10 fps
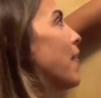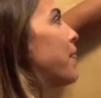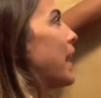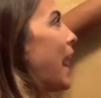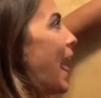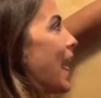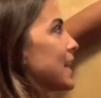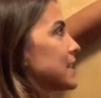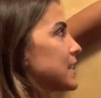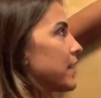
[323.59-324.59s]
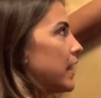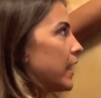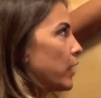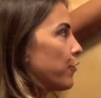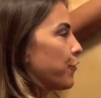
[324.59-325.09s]
then x to the
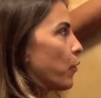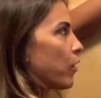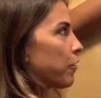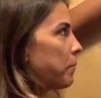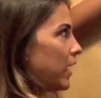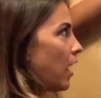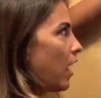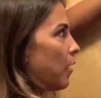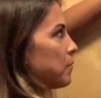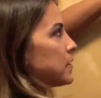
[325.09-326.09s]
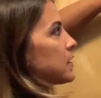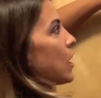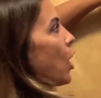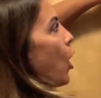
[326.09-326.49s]
negative fourth becomes